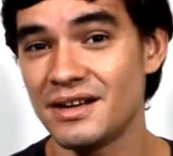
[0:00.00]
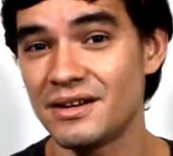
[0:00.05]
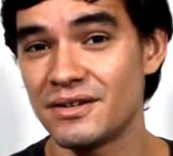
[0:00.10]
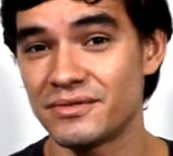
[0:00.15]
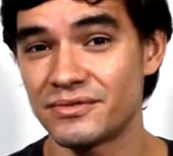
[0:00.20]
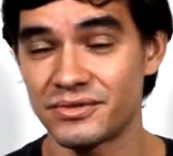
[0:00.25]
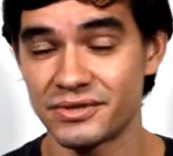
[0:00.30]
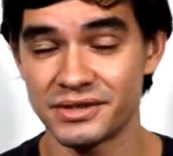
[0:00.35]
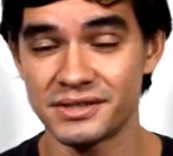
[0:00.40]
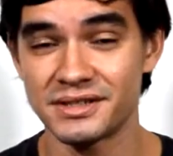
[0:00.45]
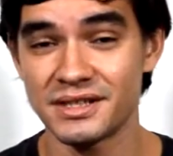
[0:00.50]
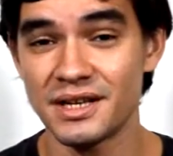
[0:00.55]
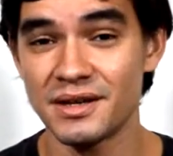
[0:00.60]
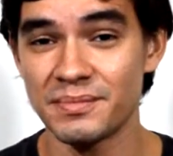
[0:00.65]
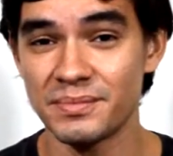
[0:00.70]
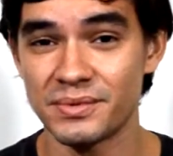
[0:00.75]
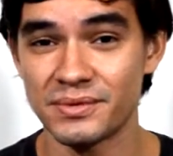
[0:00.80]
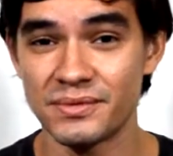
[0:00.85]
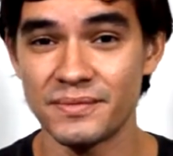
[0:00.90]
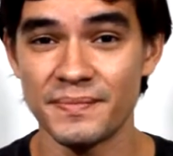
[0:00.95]
For
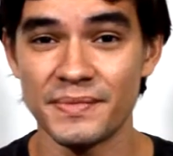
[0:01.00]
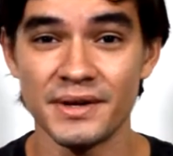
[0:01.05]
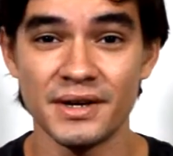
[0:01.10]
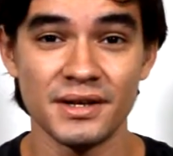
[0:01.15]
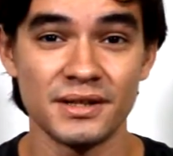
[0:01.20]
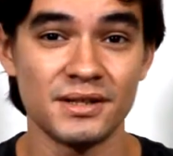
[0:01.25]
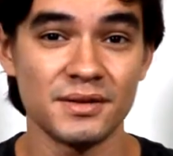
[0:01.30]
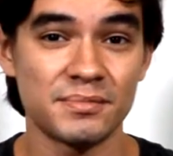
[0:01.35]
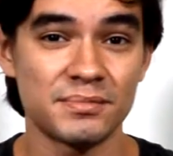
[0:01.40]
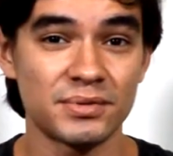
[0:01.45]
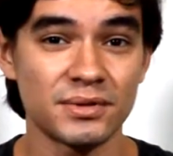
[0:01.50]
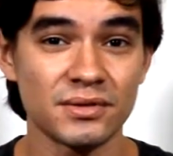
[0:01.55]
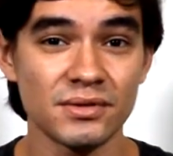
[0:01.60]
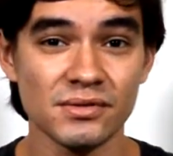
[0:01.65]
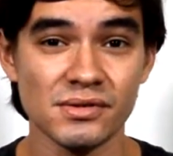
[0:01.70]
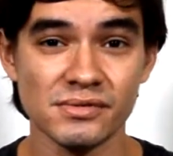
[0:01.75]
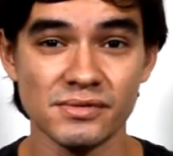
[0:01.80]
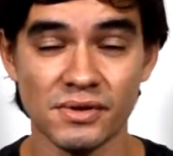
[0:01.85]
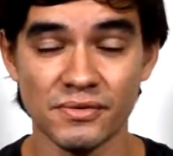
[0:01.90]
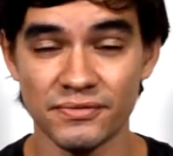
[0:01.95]
example, the
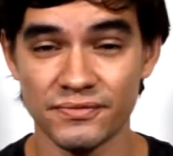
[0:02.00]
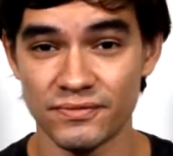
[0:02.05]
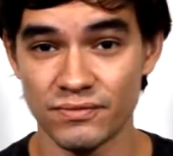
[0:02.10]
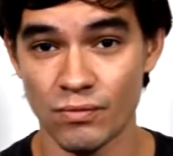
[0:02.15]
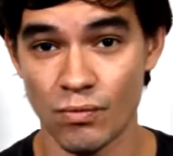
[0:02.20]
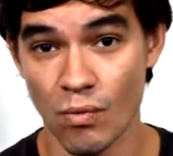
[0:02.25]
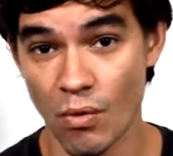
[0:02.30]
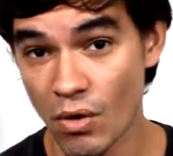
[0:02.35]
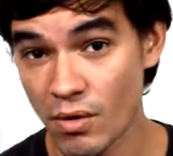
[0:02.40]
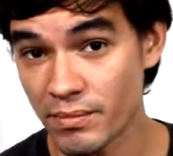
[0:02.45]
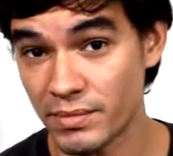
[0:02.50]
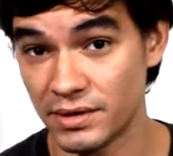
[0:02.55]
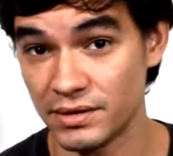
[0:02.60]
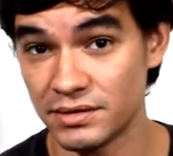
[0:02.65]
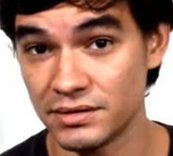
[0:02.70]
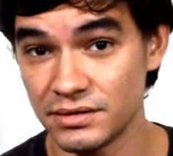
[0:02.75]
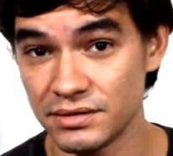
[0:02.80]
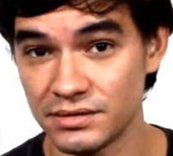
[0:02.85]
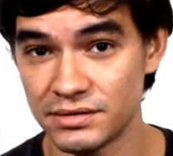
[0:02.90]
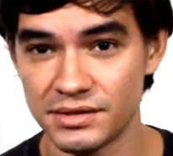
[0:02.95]
plural of
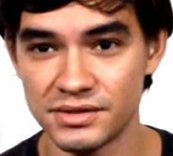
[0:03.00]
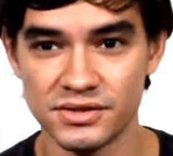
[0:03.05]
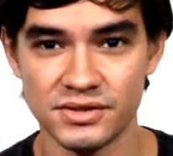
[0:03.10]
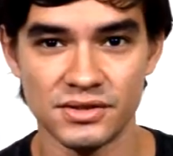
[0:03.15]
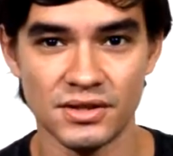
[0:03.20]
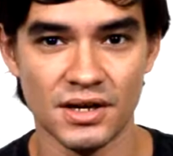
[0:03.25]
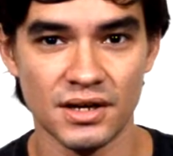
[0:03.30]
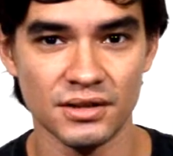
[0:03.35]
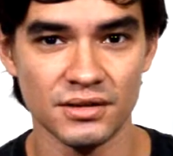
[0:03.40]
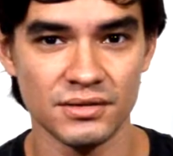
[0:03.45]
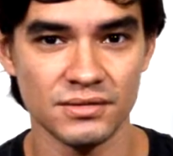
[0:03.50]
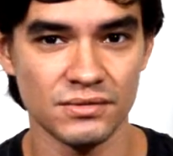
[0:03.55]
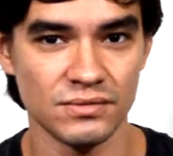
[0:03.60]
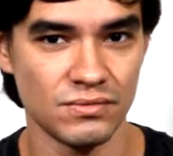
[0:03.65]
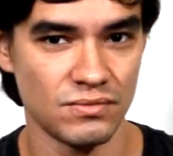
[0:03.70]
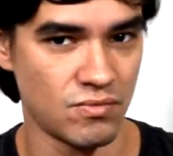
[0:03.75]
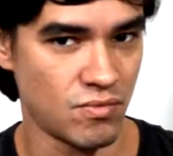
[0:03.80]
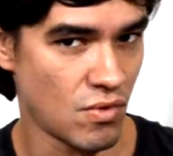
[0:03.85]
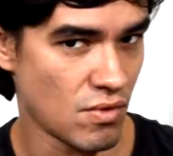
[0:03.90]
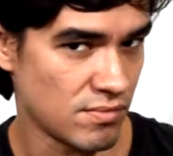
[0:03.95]
woman is
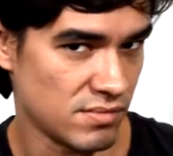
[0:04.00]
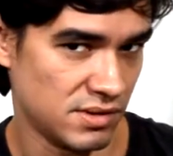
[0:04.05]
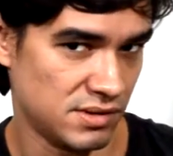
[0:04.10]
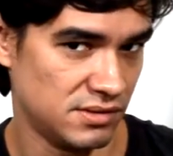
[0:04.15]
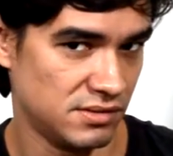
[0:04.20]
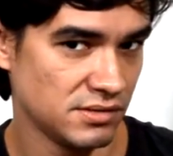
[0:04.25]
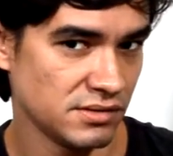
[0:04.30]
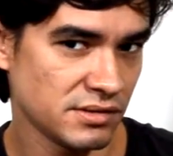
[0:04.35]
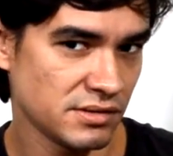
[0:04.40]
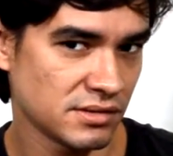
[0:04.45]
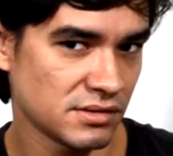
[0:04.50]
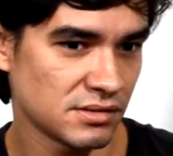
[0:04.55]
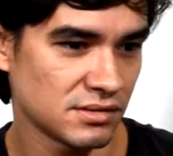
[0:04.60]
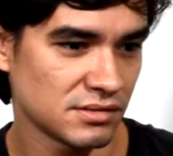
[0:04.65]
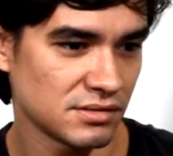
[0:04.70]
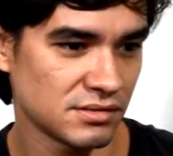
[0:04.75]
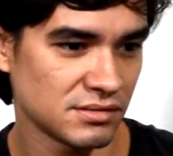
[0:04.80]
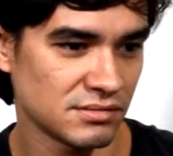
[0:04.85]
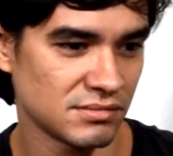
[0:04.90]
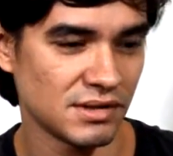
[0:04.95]
not womans,
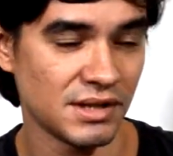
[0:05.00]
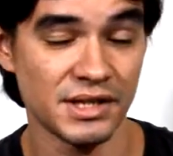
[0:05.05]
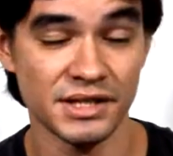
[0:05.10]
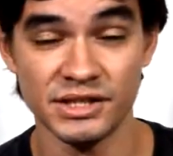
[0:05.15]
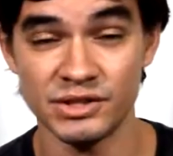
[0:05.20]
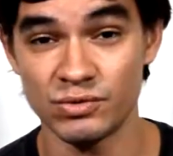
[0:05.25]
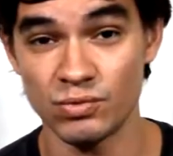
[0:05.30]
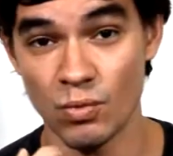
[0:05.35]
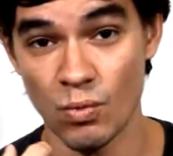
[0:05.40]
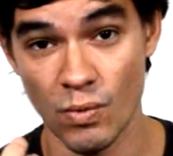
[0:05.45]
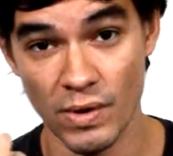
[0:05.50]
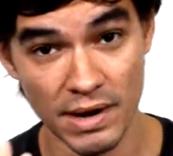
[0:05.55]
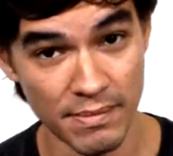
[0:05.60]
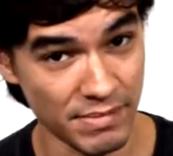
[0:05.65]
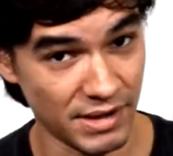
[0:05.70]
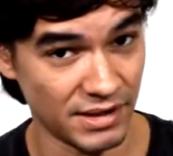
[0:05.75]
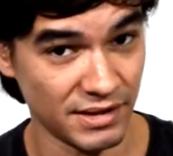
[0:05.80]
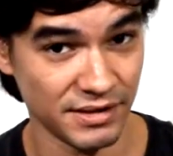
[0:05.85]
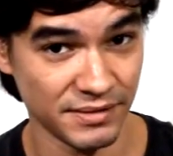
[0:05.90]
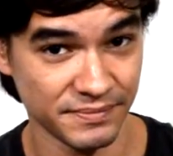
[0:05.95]
it's
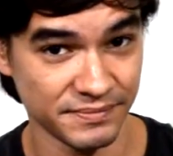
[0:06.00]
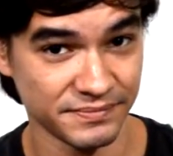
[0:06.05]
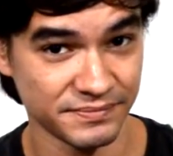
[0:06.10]
women.